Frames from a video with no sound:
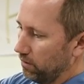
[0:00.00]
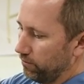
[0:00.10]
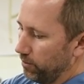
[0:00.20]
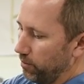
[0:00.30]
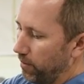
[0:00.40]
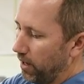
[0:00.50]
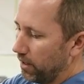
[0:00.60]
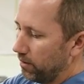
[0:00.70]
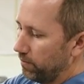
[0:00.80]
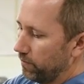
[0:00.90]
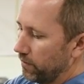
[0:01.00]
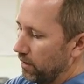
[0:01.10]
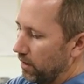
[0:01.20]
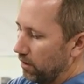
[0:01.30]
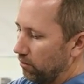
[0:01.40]
from the bottom,
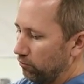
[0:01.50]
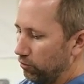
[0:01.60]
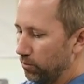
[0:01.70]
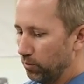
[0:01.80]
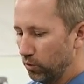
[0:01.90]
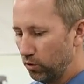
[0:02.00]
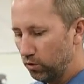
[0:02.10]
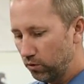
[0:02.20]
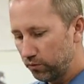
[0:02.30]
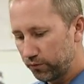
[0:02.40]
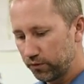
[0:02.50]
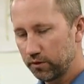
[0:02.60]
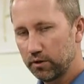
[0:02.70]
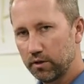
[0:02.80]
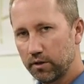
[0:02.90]
remove
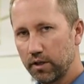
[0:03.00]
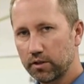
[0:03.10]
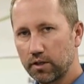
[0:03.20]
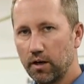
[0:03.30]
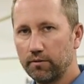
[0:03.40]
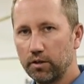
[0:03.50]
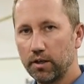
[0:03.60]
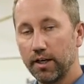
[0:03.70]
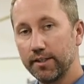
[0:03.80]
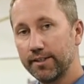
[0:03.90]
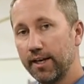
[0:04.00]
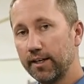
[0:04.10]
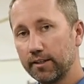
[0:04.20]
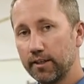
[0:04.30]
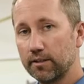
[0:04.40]
this cover, and
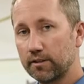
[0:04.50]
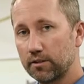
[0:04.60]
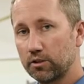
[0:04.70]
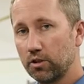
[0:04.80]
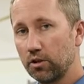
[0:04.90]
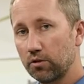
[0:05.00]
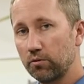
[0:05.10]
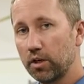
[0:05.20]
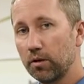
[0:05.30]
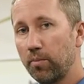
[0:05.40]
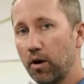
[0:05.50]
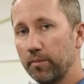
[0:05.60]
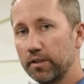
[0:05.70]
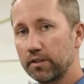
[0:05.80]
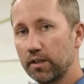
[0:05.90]
take this to the
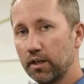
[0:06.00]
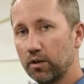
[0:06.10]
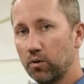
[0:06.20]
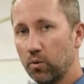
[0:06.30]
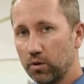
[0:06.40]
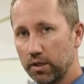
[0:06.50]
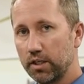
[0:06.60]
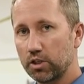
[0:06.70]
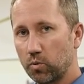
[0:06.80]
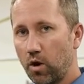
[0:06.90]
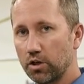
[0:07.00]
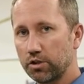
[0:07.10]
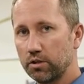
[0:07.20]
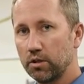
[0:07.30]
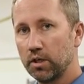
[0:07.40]
3-compartment sink or the
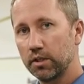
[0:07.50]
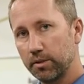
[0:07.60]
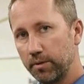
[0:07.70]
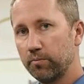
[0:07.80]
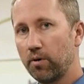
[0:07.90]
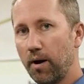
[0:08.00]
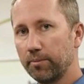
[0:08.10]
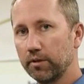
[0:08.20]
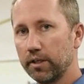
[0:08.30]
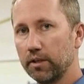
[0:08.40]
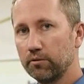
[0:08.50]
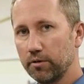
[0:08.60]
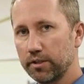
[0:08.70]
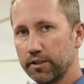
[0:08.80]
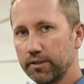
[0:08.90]
dishwasher to be properly
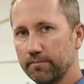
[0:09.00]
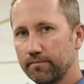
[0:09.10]
RISA'd.